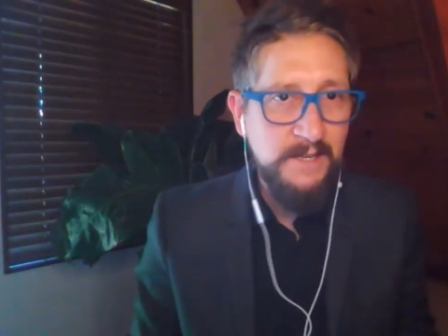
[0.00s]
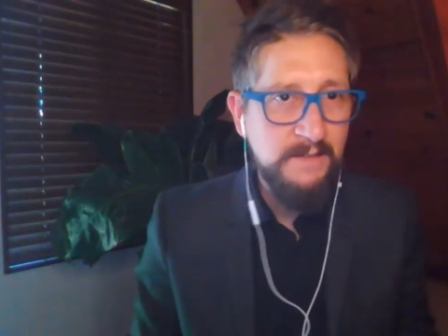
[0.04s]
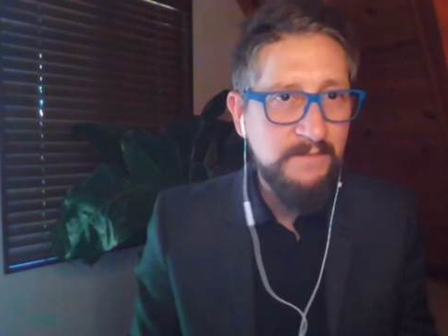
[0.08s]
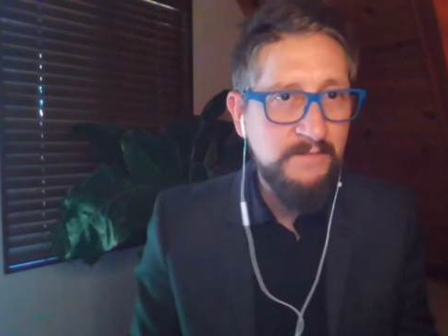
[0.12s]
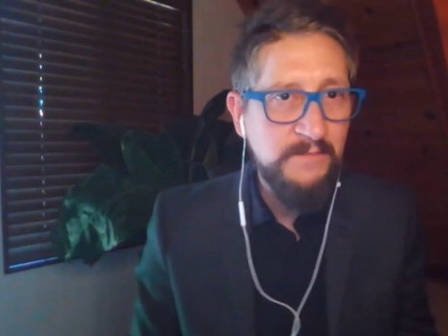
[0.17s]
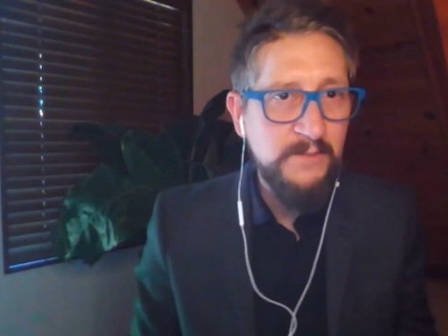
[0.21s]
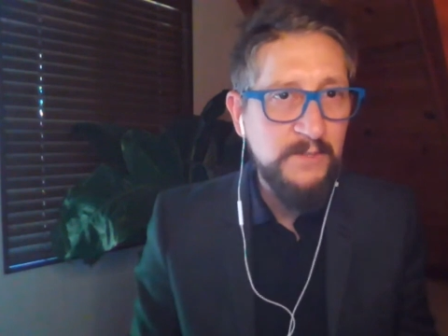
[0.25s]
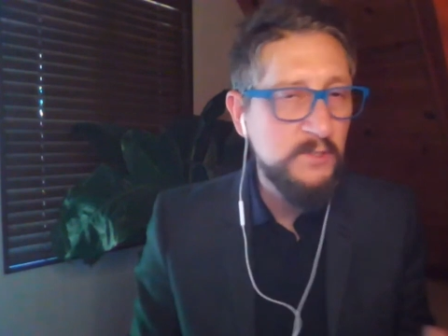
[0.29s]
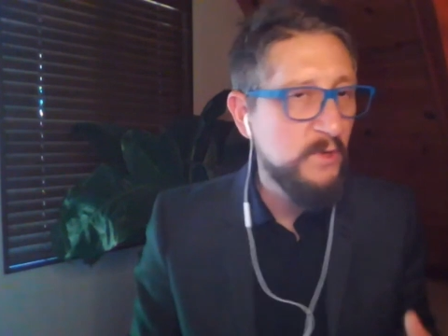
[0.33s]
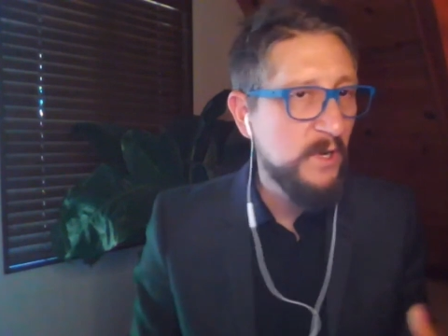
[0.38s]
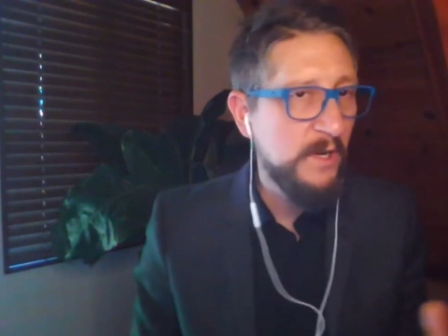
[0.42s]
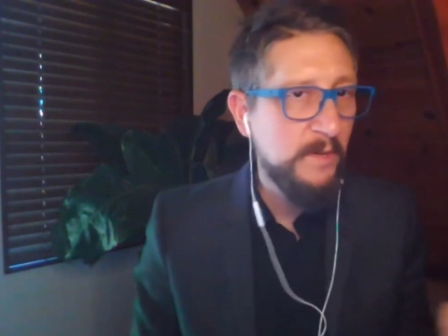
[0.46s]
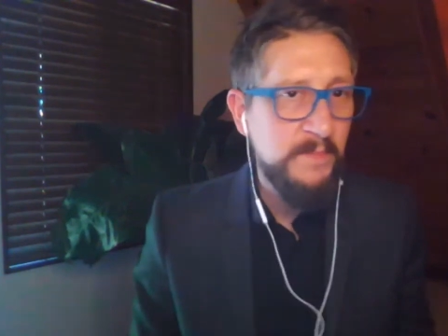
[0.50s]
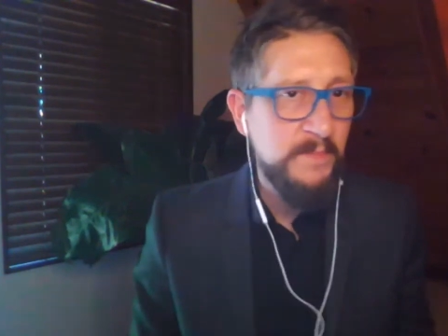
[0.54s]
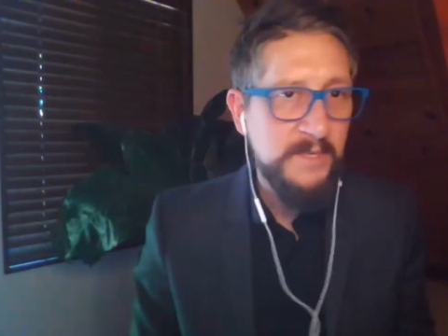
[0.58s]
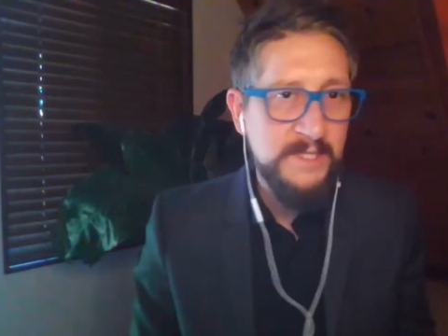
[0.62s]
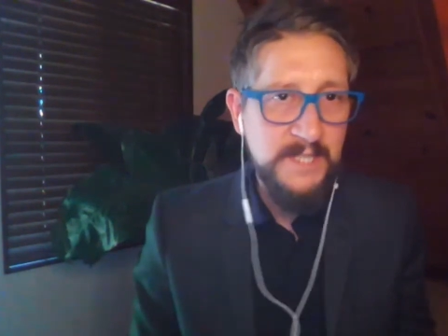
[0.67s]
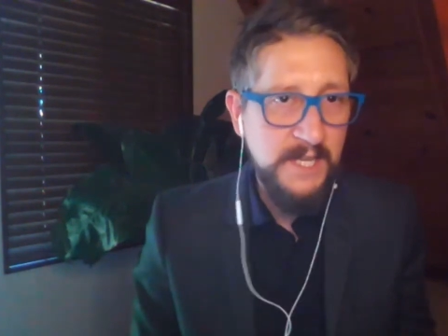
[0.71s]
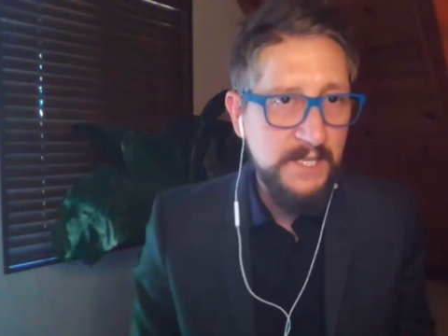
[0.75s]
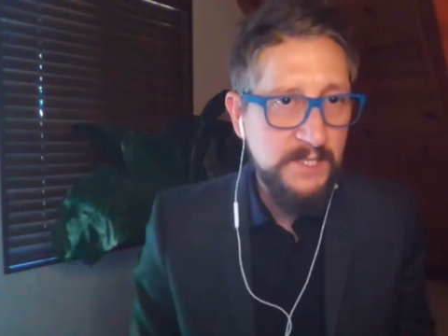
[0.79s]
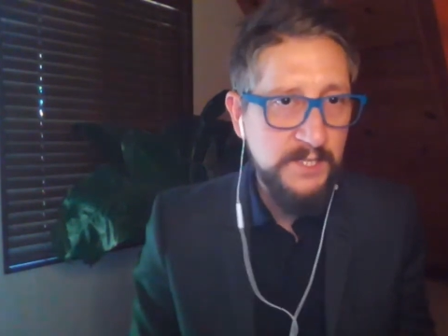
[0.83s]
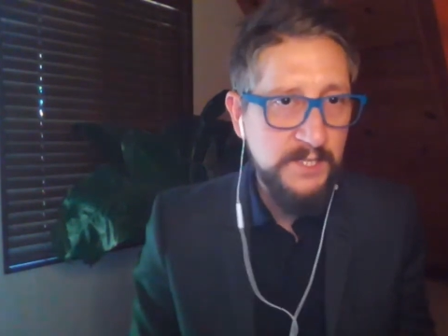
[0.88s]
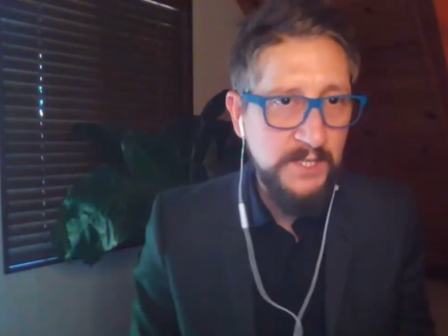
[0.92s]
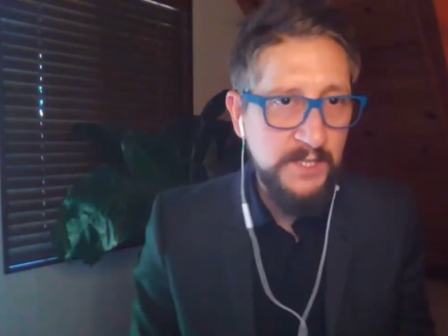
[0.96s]
for drug
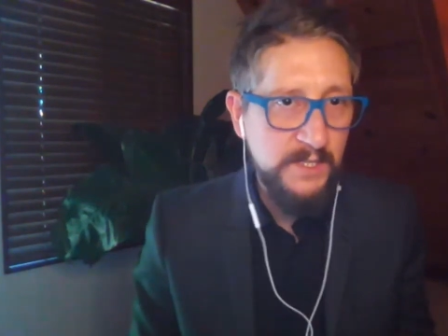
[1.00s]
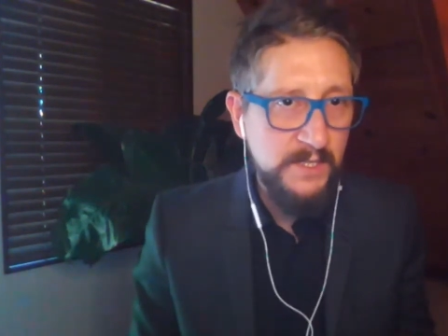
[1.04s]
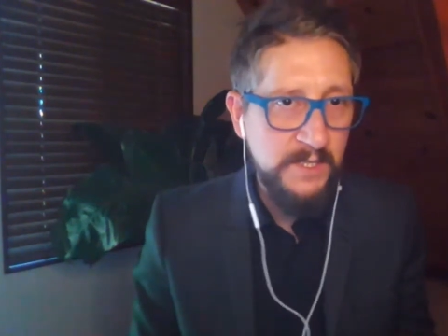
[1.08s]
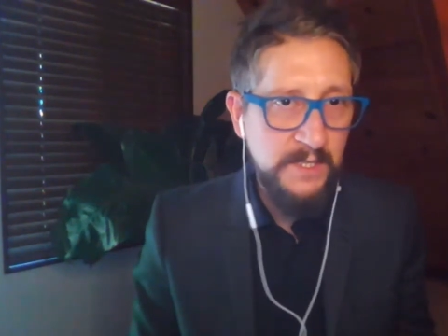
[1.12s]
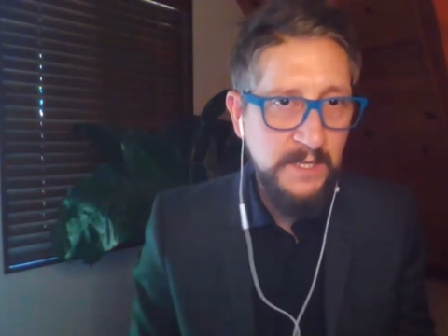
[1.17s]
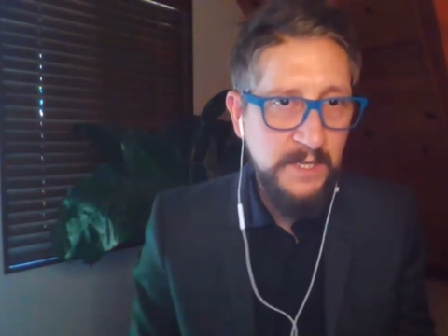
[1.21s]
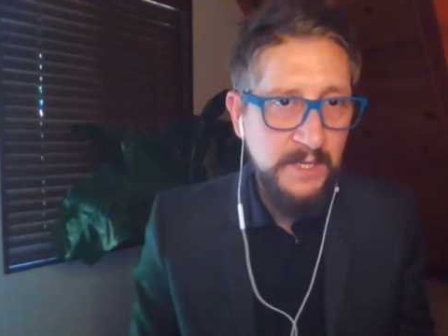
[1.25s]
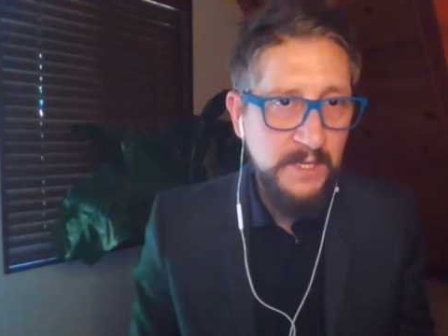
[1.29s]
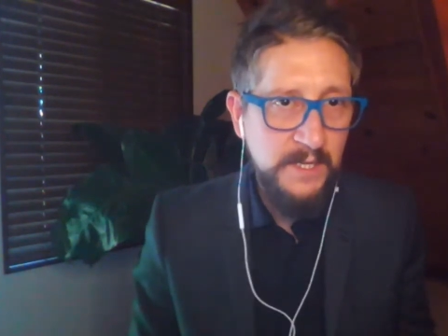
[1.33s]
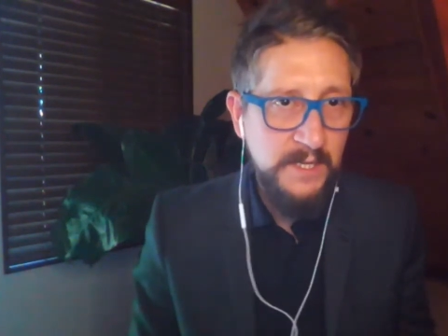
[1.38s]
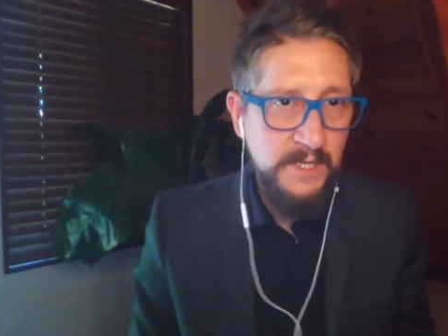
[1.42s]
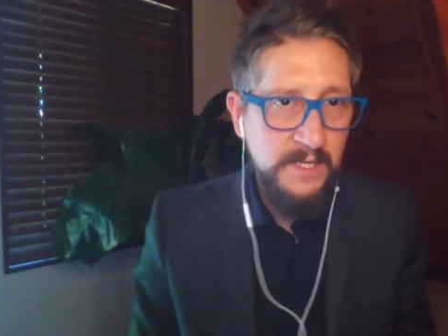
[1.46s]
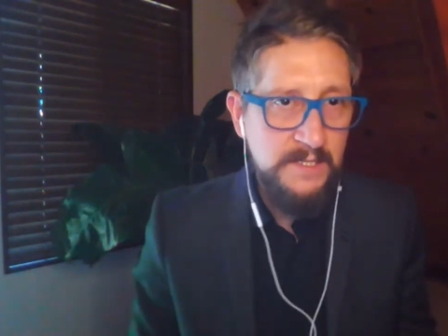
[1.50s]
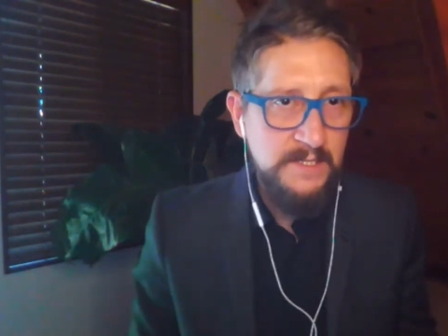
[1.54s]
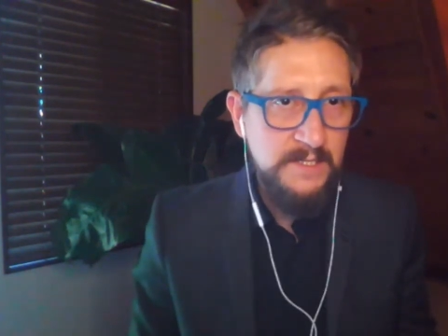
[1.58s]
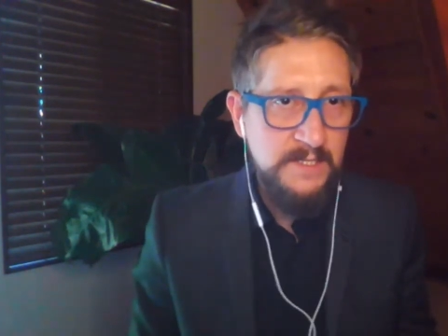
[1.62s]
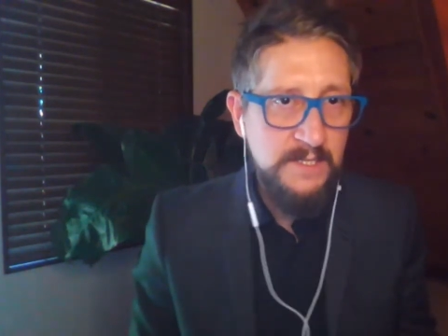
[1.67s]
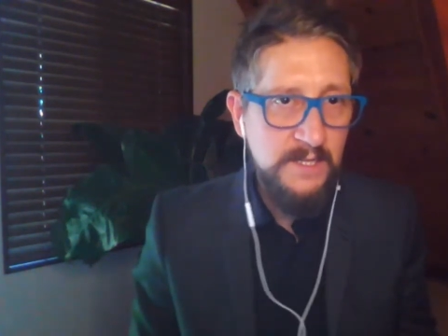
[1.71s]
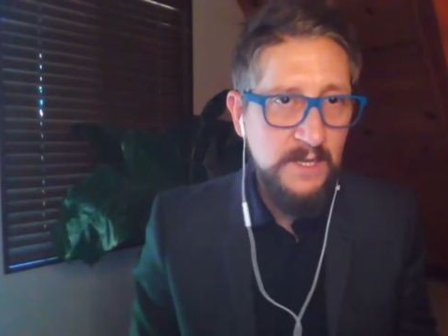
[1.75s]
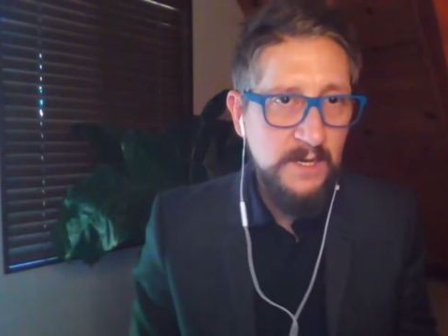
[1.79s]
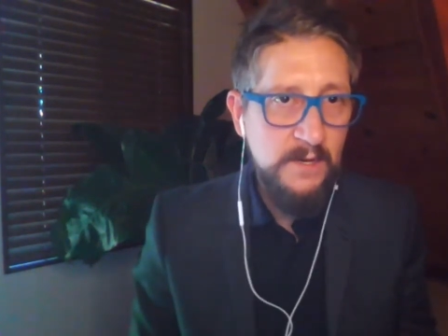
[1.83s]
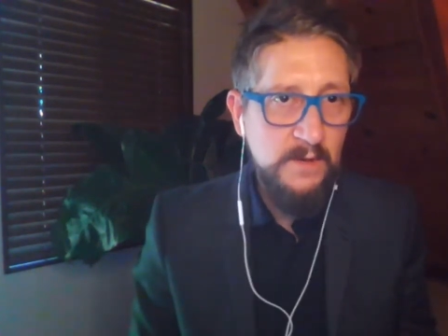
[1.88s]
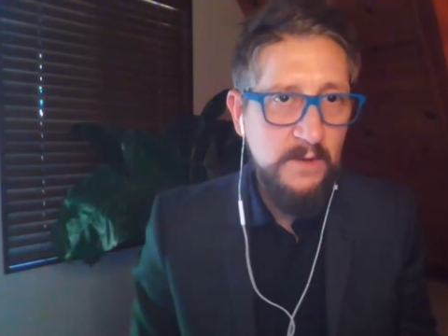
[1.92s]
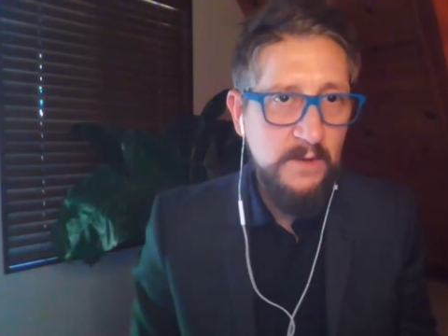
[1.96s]
possession.
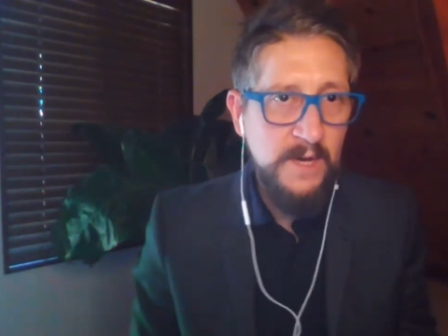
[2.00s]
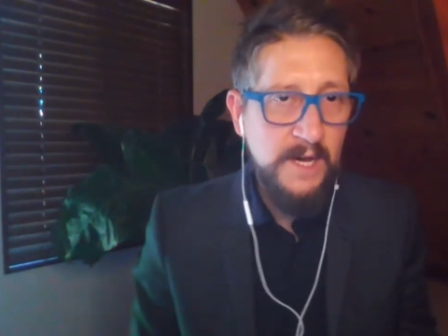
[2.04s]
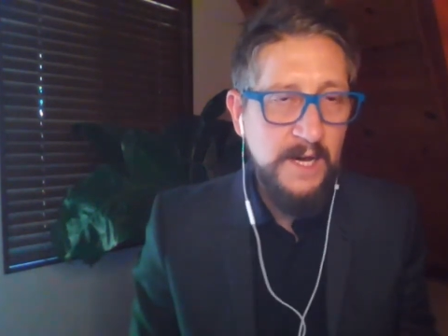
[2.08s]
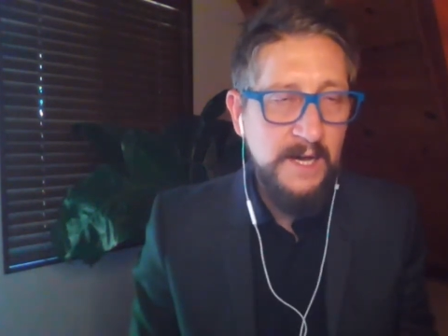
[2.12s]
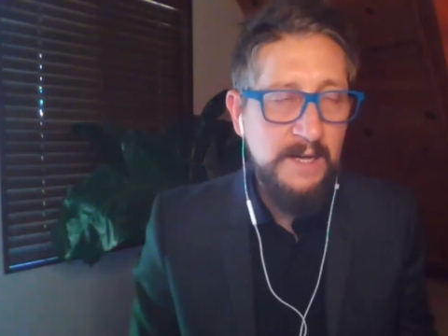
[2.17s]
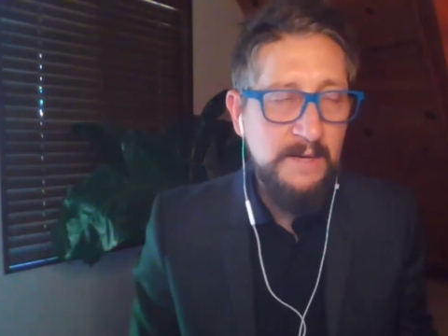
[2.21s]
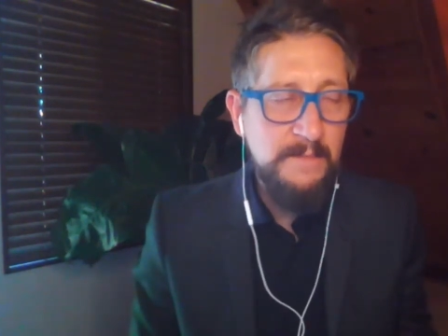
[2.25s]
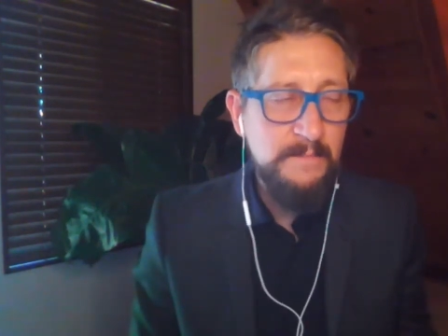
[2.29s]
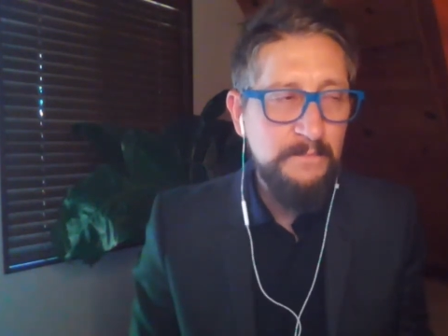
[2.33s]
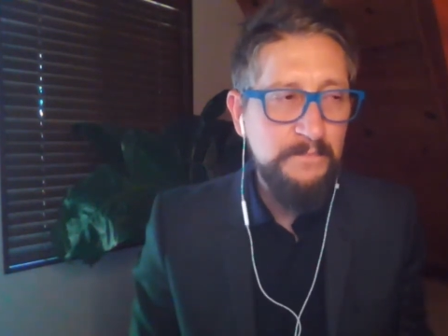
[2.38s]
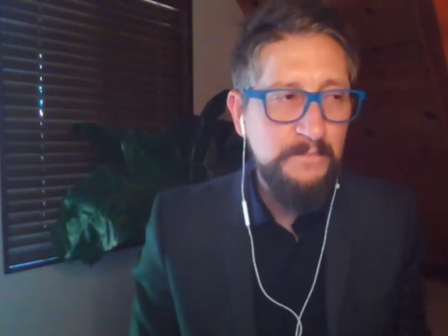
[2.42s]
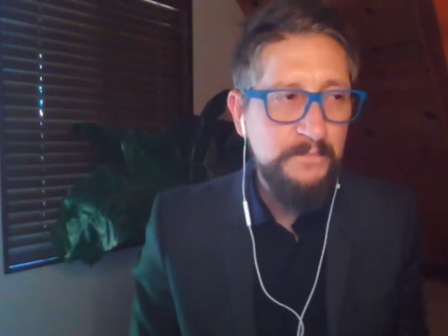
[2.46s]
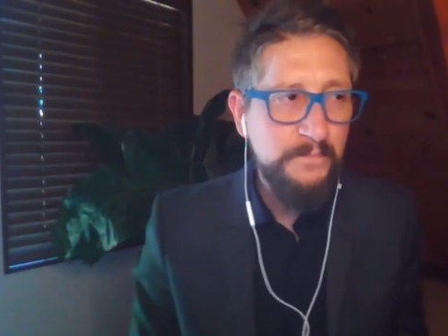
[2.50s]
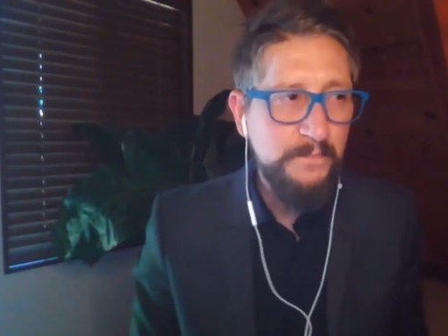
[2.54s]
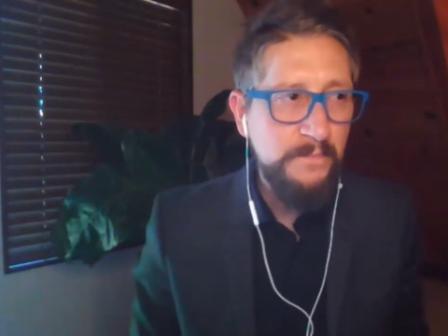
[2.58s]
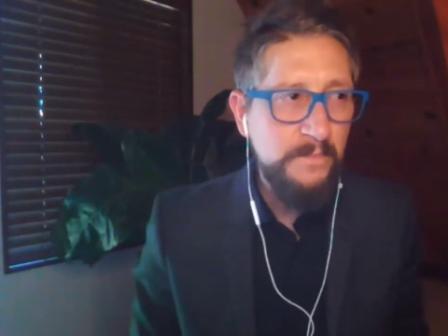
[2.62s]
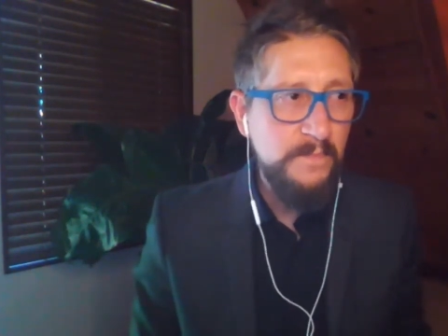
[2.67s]
So,